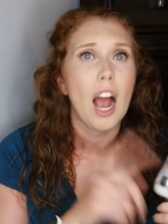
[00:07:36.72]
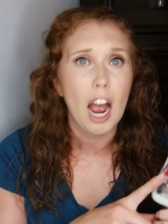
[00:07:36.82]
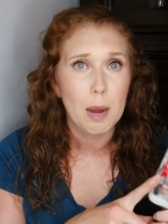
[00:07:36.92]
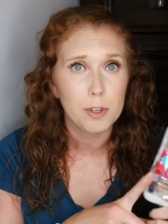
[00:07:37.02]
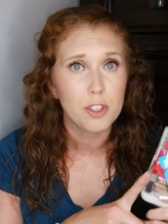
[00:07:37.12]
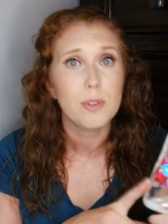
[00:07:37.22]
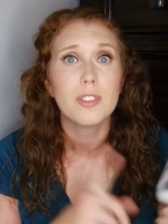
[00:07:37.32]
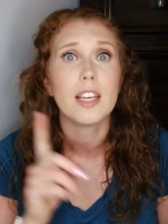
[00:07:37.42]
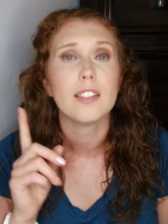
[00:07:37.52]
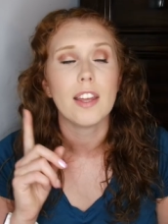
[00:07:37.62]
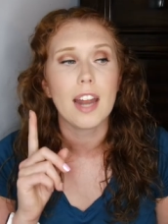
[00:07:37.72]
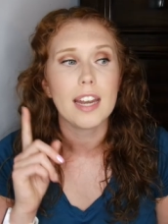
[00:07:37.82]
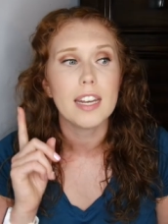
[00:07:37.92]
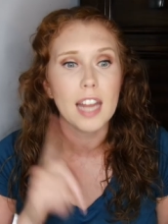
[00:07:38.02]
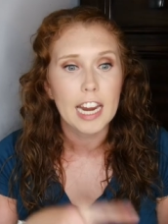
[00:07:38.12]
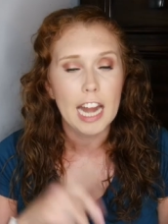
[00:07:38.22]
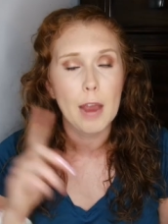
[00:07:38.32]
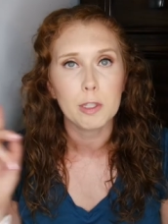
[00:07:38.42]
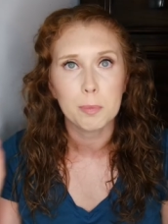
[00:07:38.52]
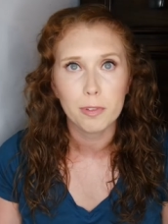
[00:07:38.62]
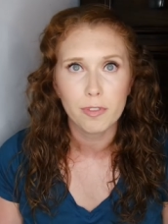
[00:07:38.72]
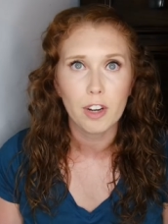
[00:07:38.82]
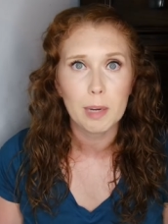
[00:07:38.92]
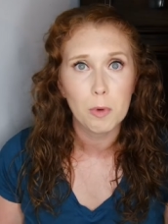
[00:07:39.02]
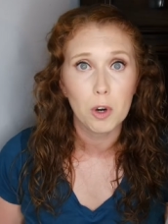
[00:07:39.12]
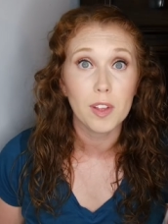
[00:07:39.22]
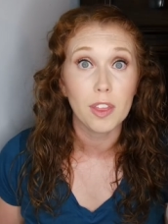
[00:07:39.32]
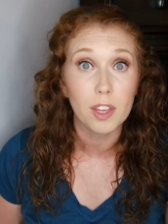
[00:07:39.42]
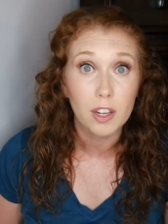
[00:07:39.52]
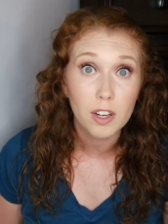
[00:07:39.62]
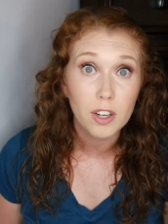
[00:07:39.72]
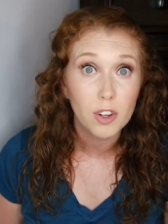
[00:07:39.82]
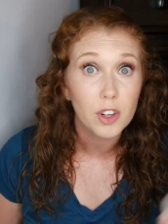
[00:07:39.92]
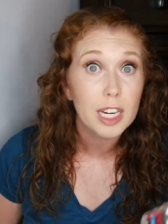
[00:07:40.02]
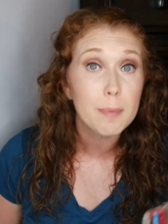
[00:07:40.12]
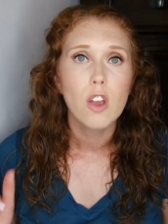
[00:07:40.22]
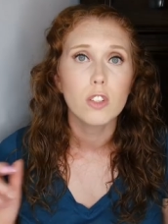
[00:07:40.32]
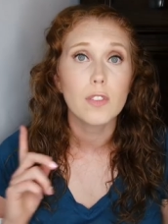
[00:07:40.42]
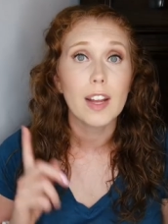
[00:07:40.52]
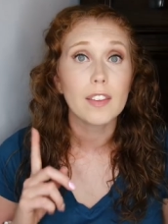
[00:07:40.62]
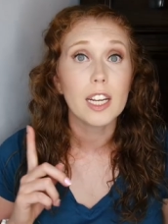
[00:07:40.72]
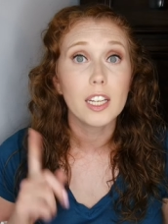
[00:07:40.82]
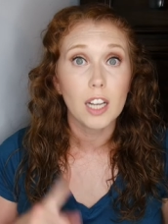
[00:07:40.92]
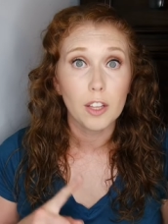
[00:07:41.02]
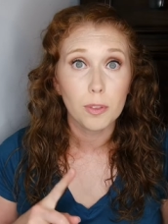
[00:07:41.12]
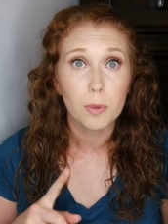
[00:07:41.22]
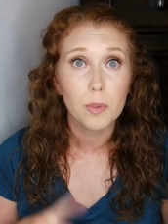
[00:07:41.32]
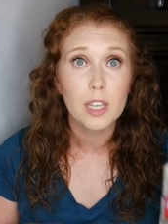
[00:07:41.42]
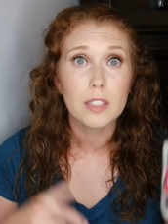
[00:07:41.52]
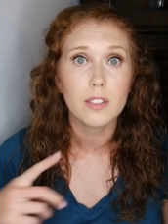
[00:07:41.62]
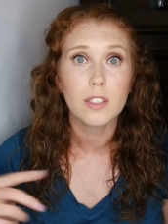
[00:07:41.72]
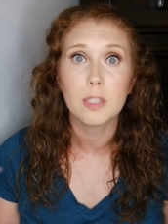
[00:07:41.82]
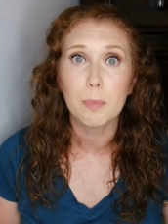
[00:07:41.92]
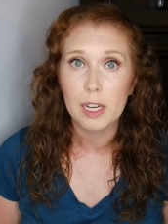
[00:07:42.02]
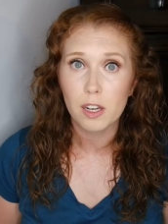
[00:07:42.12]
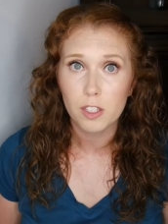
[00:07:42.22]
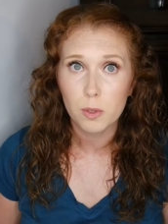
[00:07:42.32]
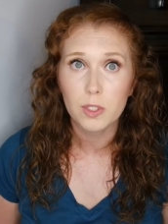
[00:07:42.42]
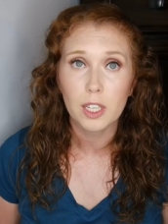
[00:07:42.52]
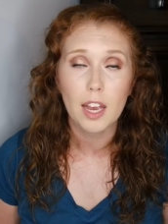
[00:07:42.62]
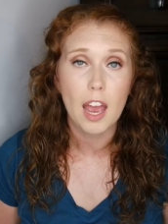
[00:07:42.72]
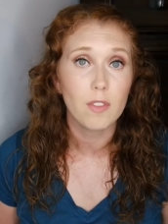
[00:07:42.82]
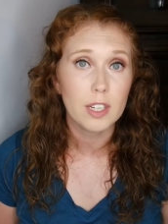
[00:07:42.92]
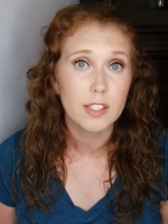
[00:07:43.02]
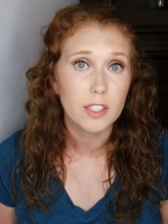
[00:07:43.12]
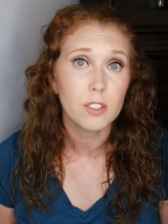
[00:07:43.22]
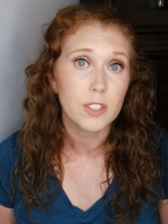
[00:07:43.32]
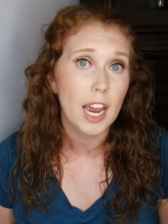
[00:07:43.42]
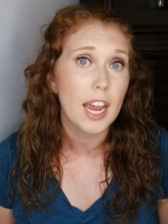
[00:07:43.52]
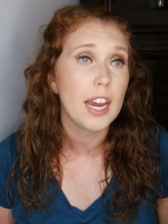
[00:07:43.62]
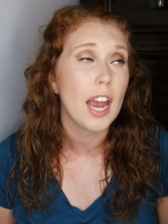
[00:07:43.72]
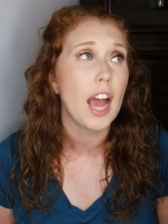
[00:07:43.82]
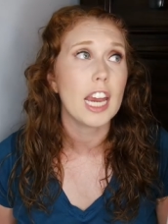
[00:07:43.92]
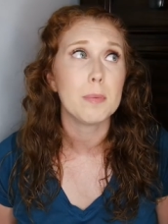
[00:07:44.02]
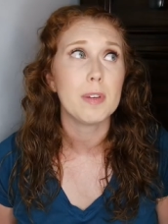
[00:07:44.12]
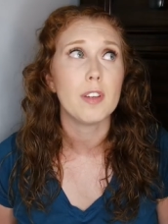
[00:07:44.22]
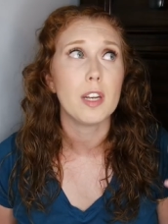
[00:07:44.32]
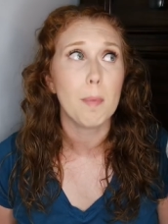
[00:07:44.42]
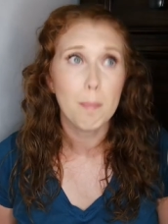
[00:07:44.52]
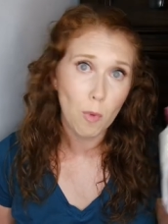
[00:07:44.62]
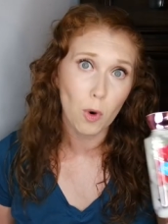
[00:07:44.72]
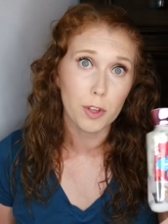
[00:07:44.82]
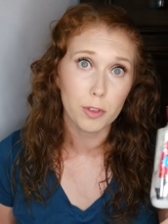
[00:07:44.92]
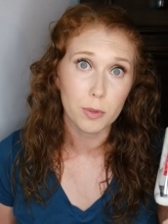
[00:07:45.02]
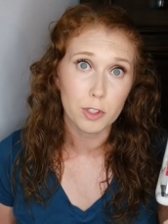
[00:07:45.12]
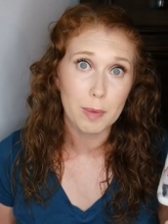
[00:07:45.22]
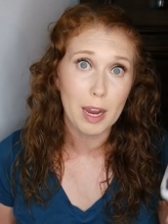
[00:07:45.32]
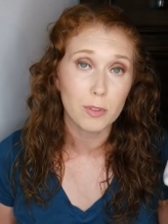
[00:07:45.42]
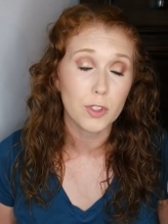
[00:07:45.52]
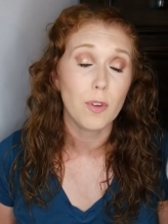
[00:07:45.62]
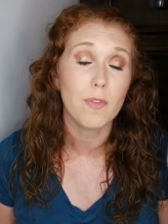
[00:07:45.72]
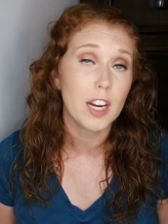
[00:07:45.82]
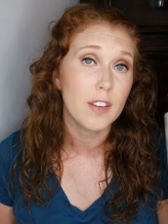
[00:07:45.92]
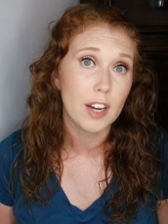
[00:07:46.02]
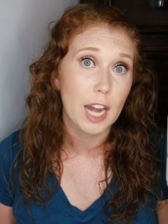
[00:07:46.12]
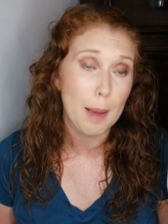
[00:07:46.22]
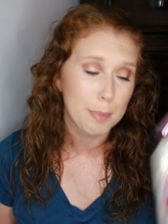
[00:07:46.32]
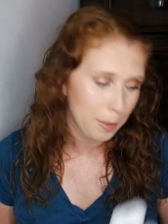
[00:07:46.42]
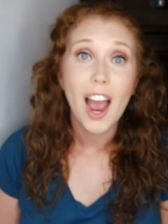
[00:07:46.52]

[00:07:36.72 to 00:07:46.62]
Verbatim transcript: I would use this and at night I was preferring more of a thicker cream. So the fact that I got through this despite not using it every single day, I am even more enthused about. So very, very happy.